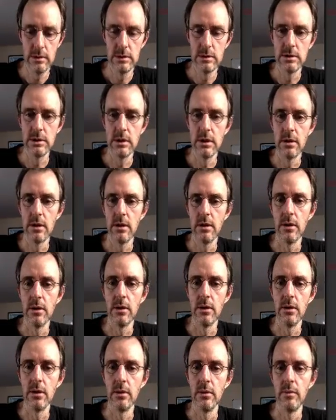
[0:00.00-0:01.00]

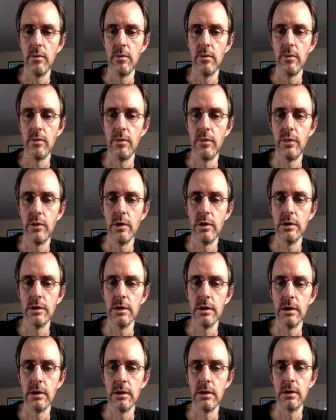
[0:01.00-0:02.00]
Django
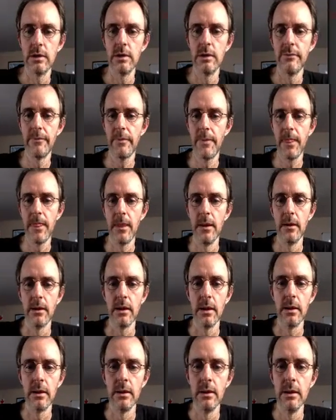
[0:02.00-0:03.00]
project.
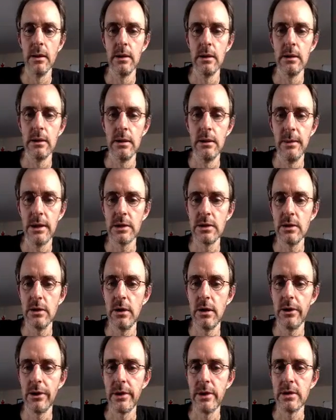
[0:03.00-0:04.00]
Okay, and make sure you
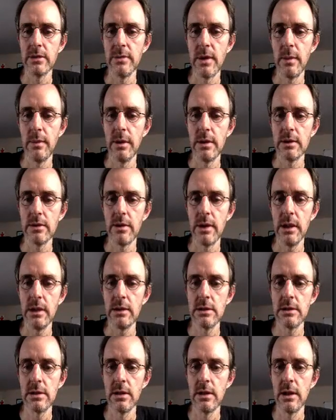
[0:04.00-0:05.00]
got those mappings right,
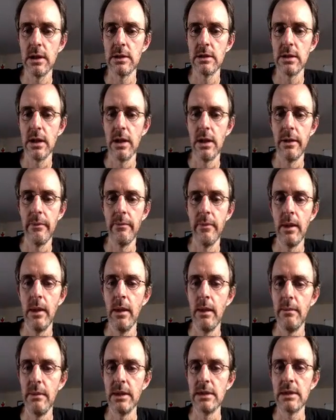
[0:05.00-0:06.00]
so that
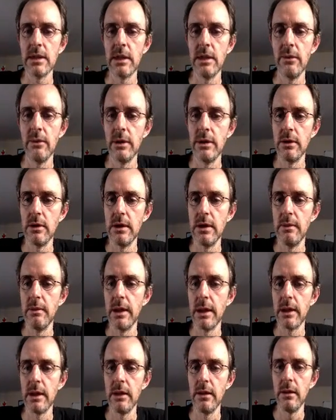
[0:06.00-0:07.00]
basically when you're
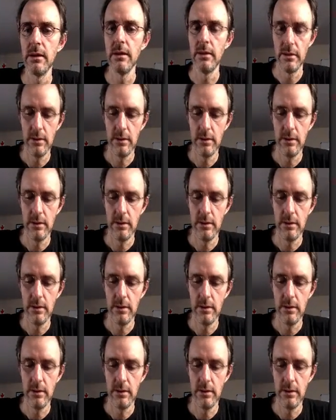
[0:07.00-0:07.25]
debugging,